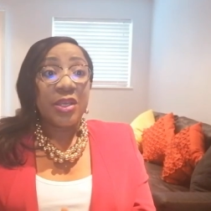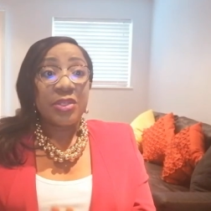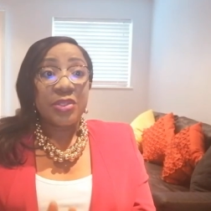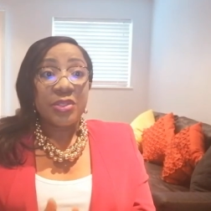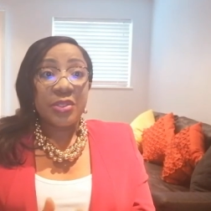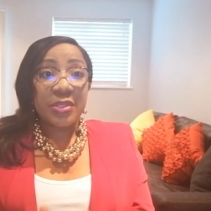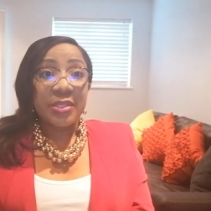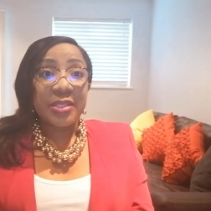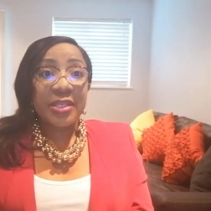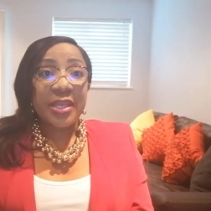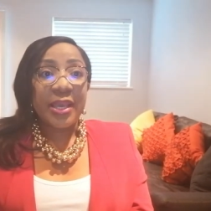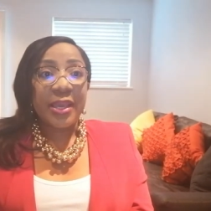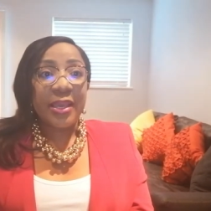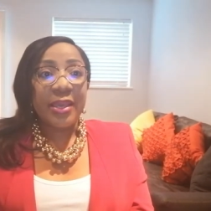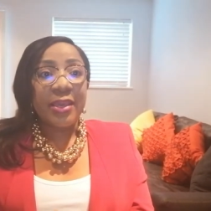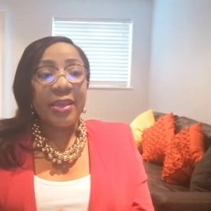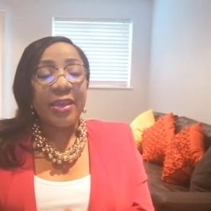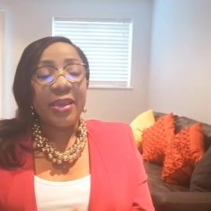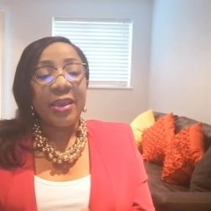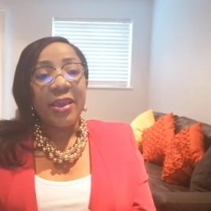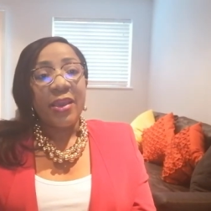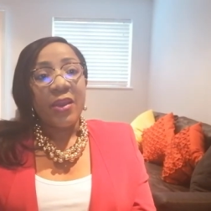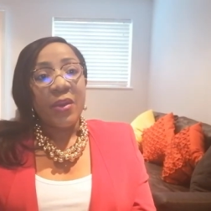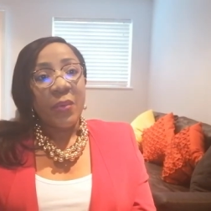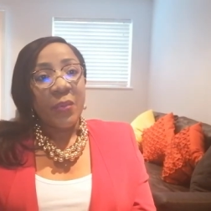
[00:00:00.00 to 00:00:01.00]

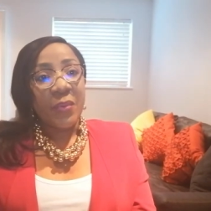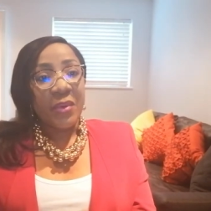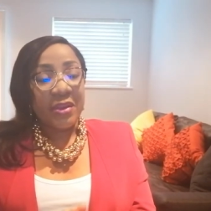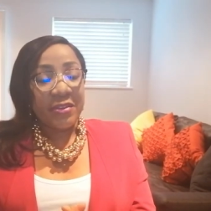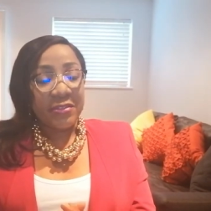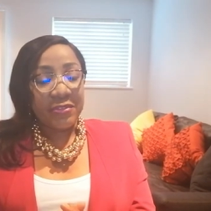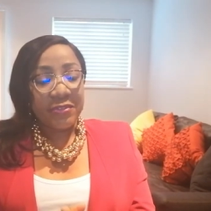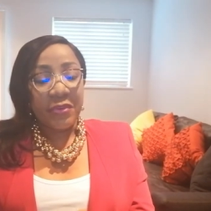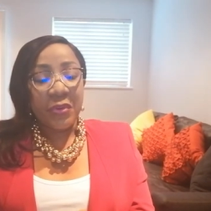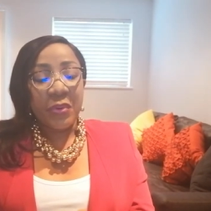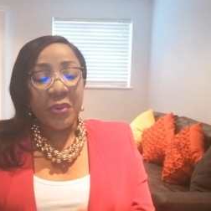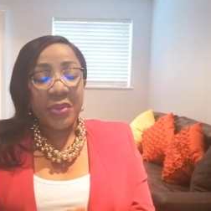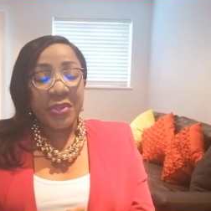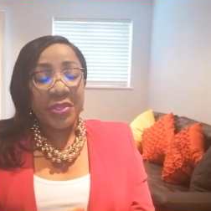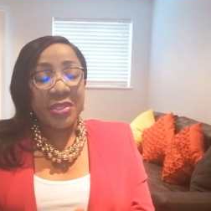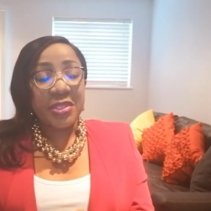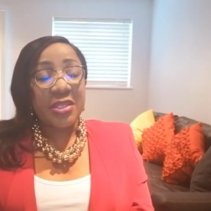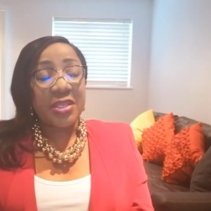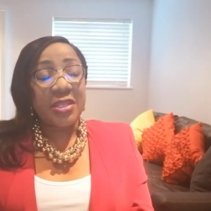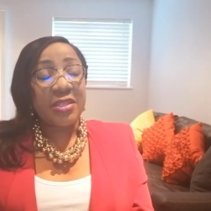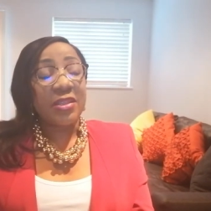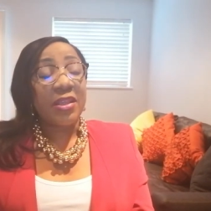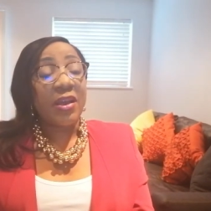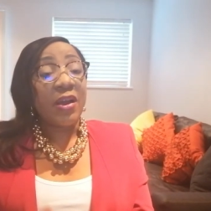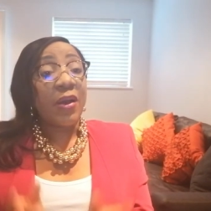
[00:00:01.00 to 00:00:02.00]
Today, we're
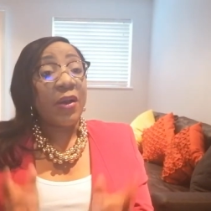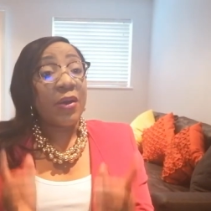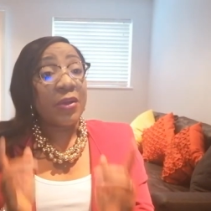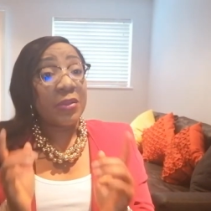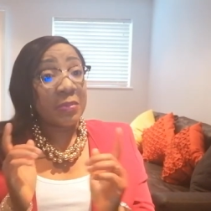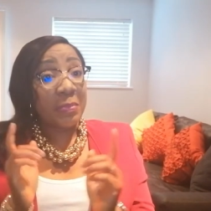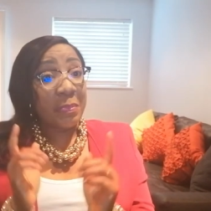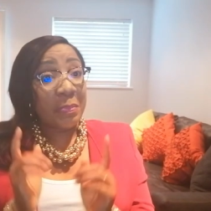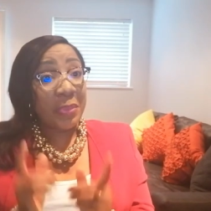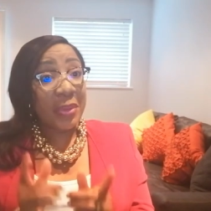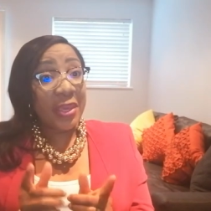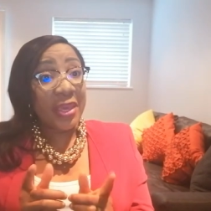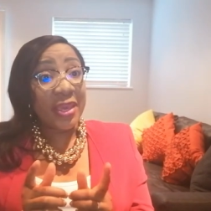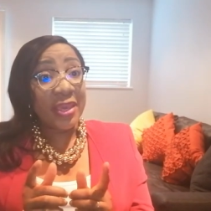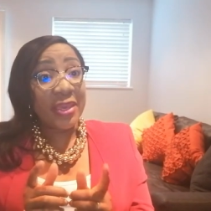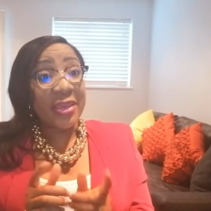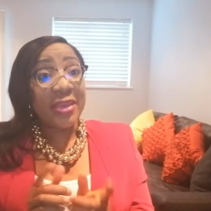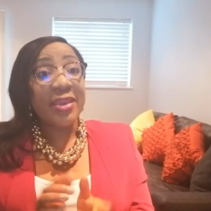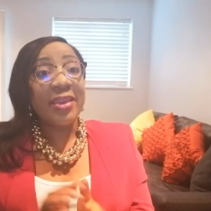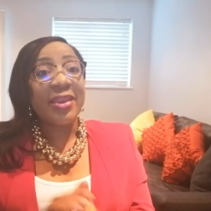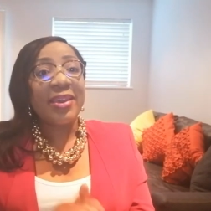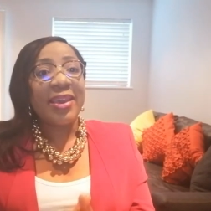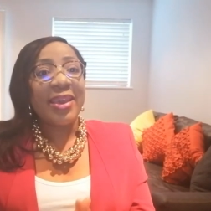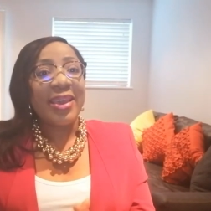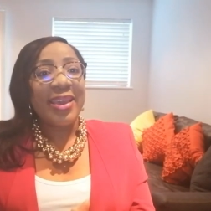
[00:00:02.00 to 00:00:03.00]
focusing on
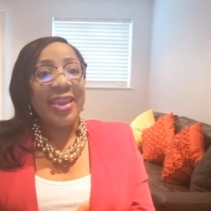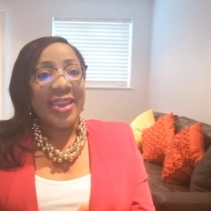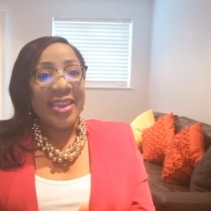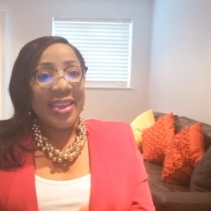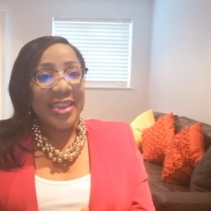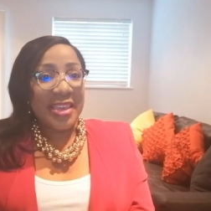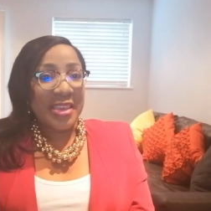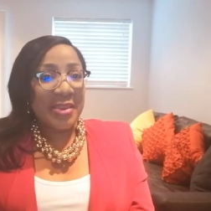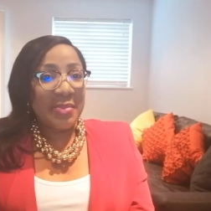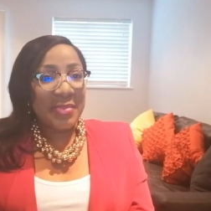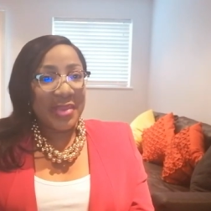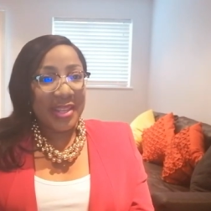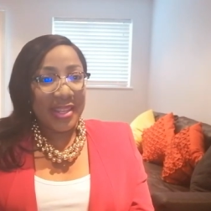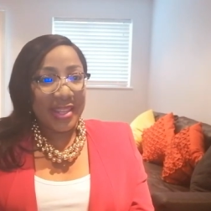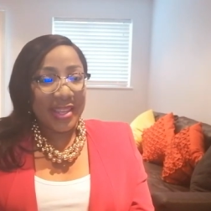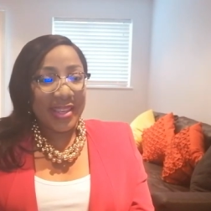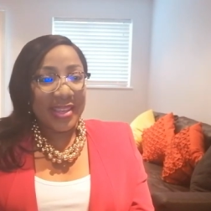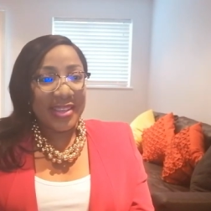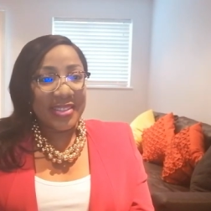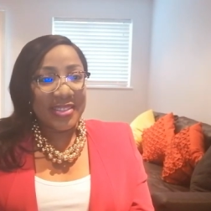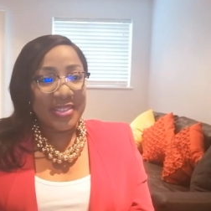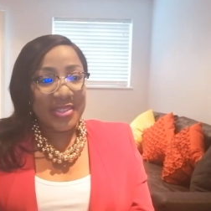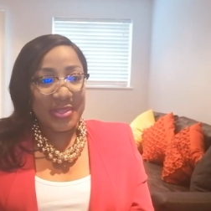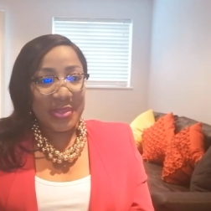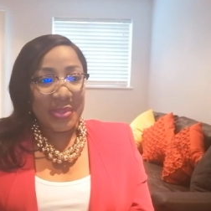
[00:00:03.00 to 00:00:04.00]
pink
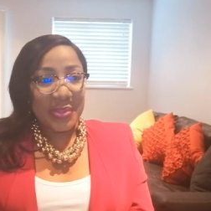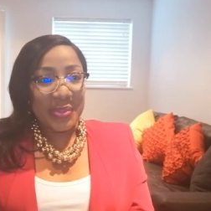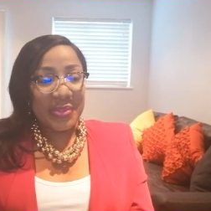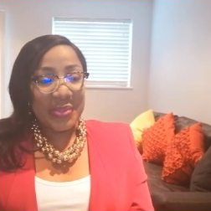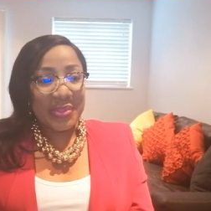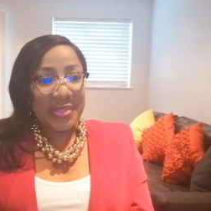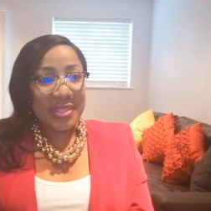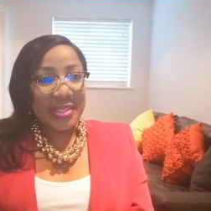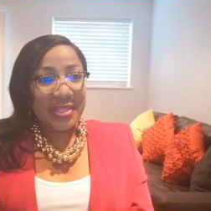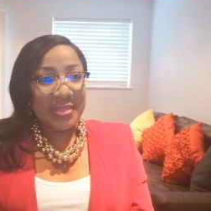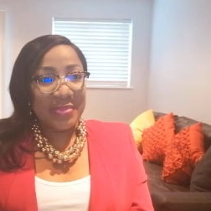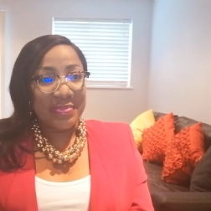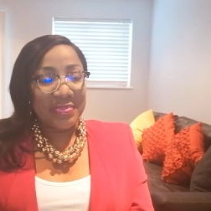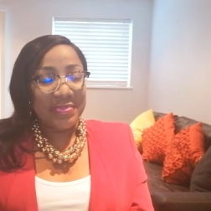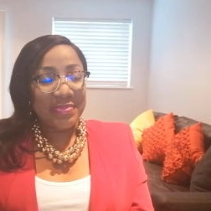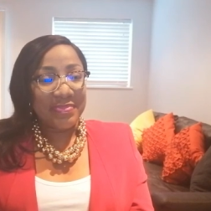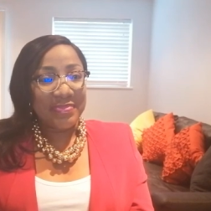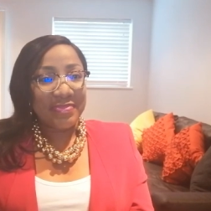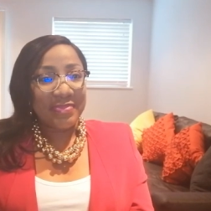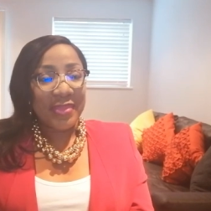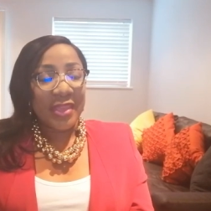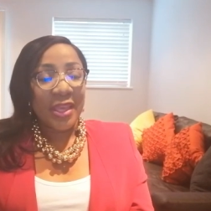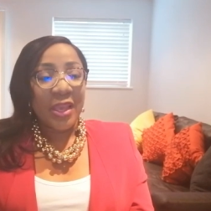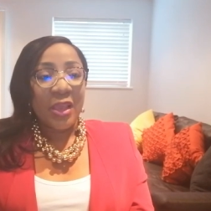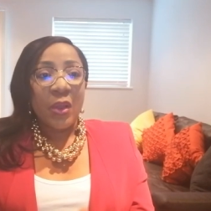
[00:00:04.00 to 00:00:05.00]
Himalayan salt.
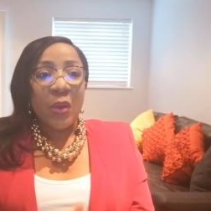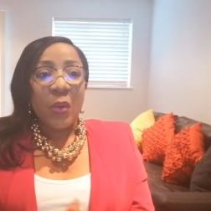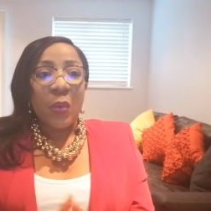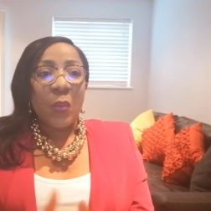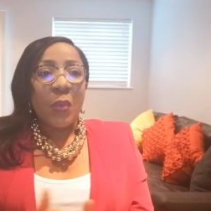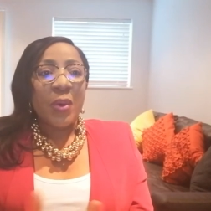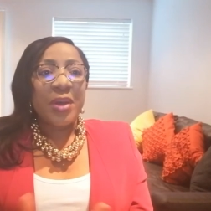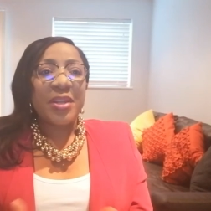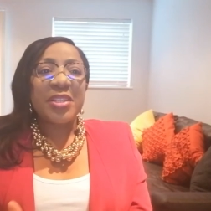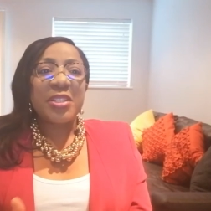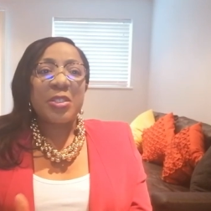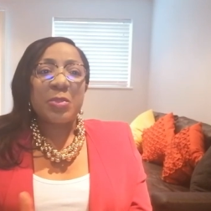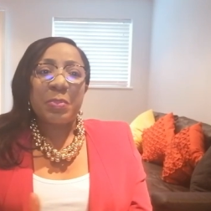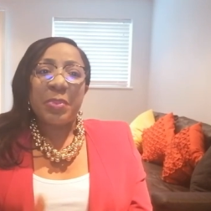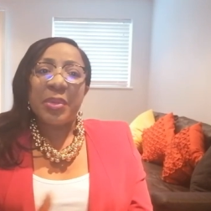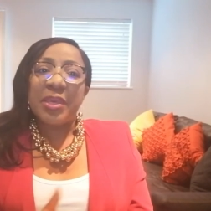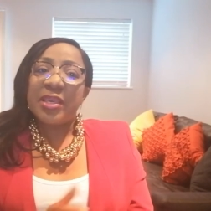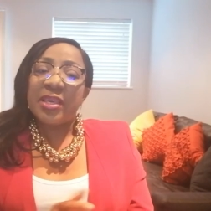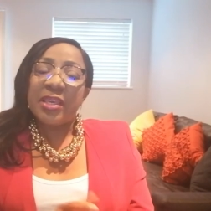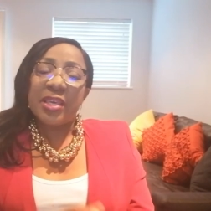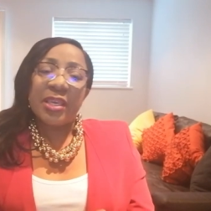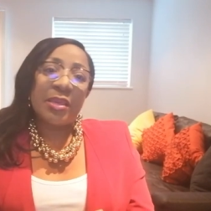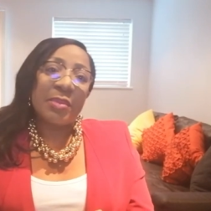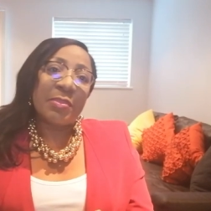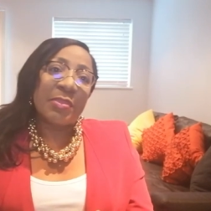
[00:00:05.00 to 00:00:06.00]
What is
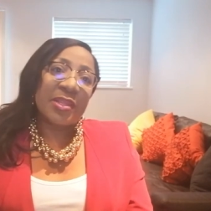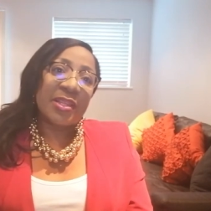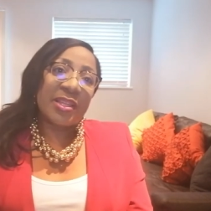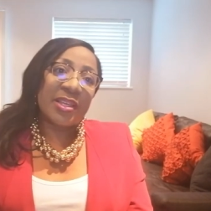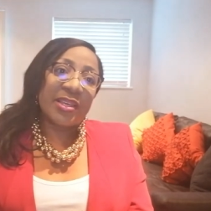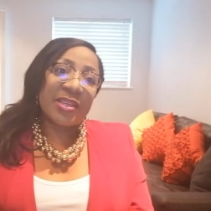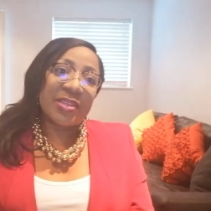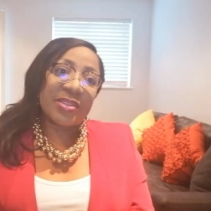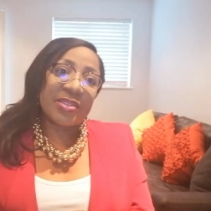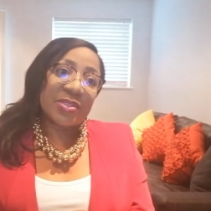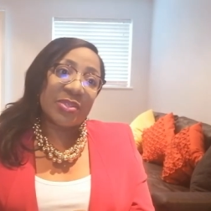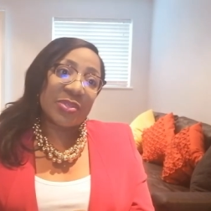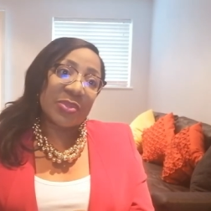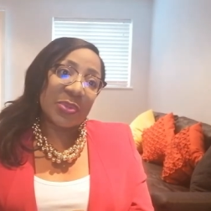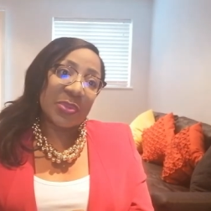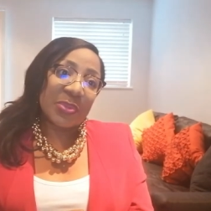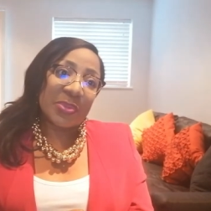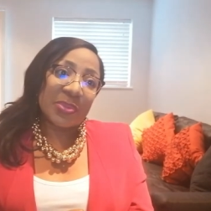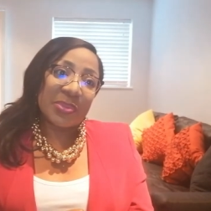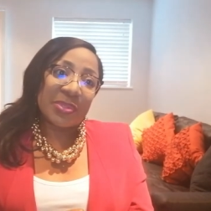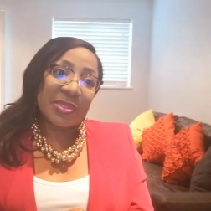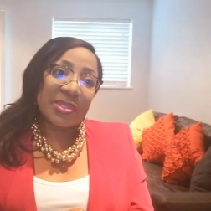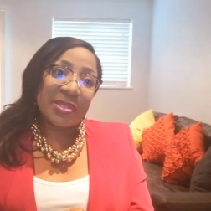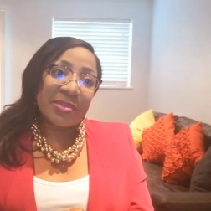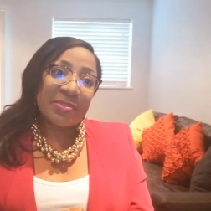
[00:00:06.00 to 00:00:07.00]
pink Himalayan
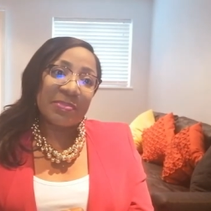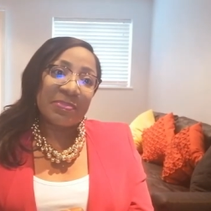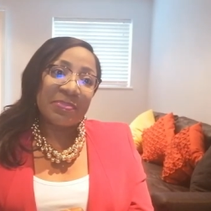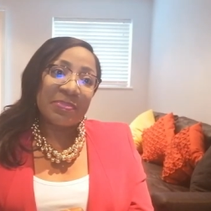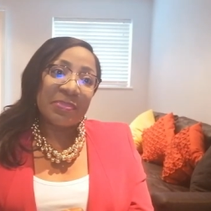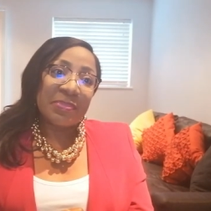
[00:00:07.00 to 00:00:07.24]
salt?